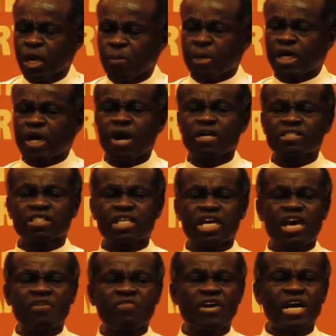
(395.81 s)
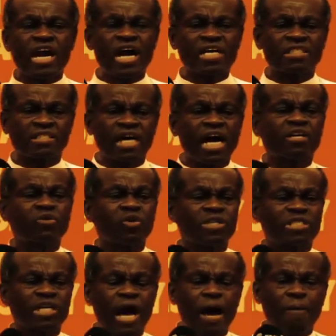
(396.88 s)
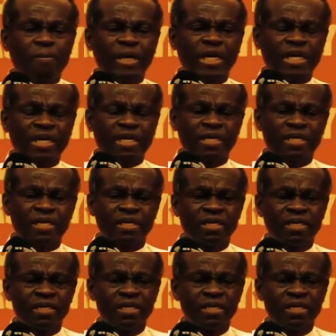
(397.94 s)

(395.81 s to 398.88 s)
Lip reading: because even as that was happening,